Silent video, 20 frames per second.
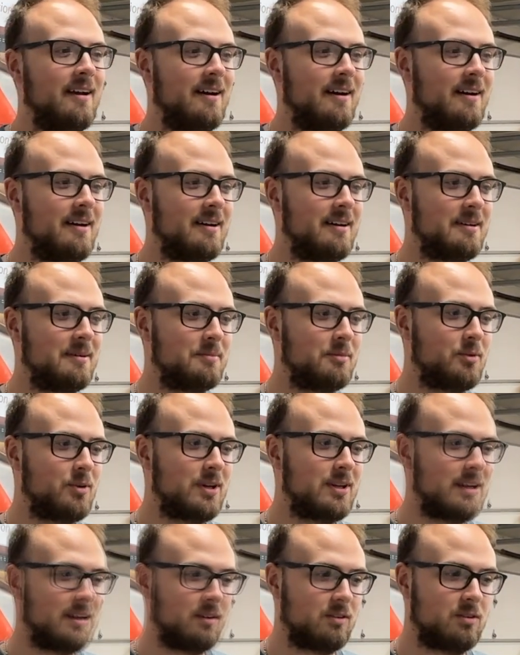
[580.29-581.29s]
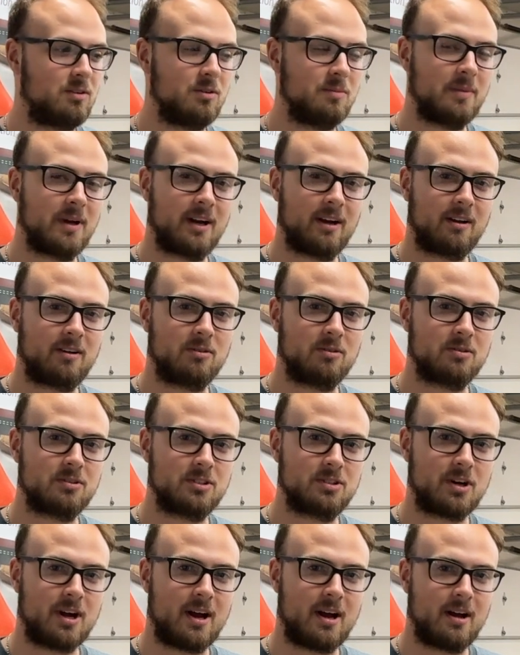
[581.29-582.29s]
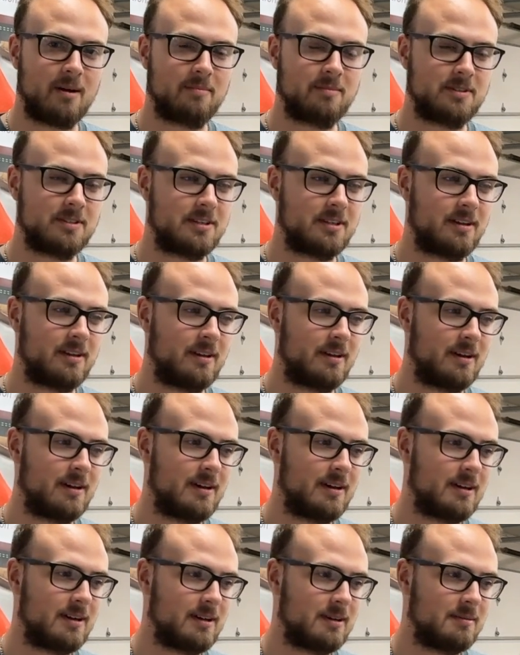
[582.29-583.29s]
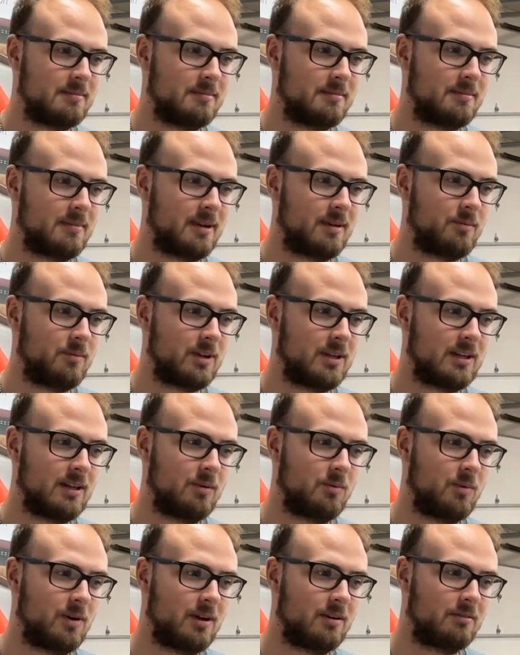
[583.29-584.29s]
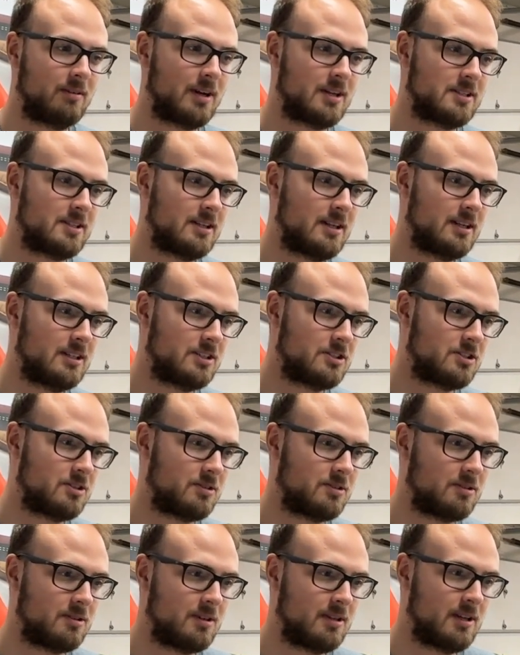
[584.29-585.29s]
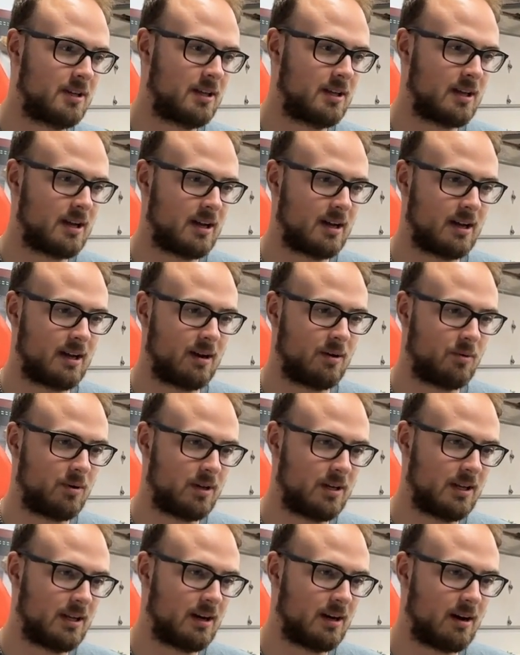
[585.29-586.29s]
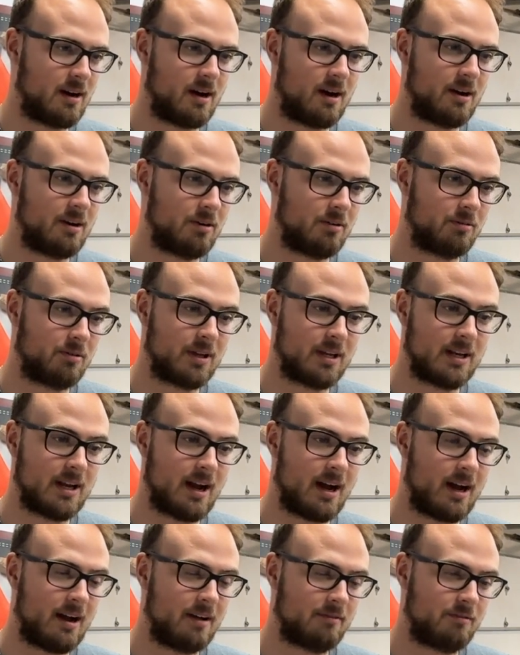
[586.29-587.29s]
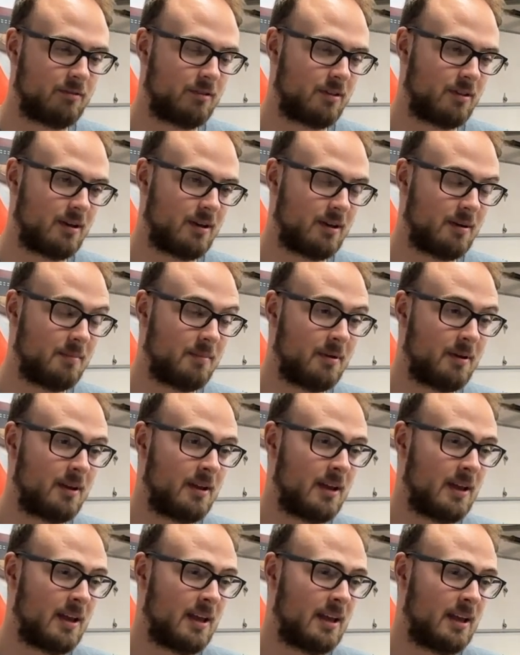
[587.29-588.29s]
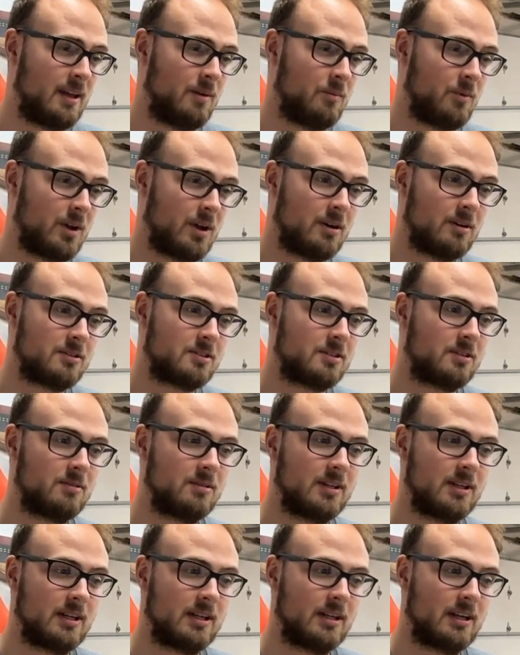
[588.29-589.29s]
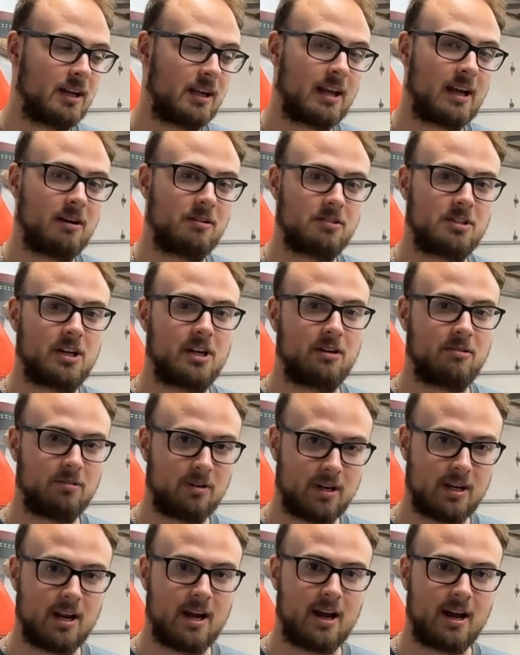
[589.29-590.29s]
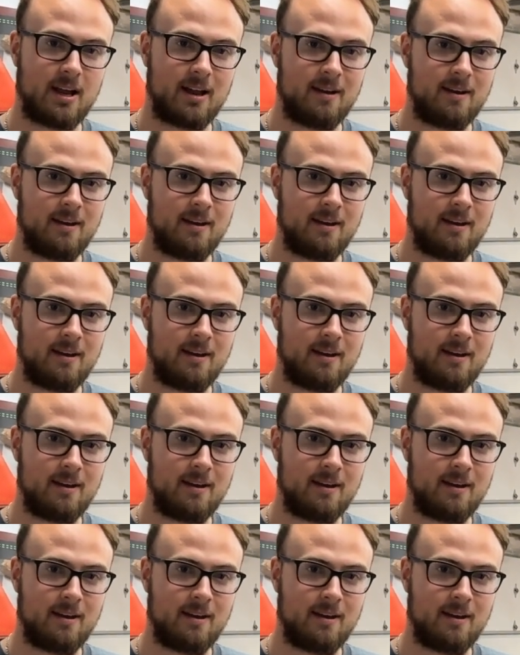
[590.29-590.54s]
We did 2 medical jobs, and we did 1 residential. We did an auto re-dye for them, and we also did a couch head re-dye.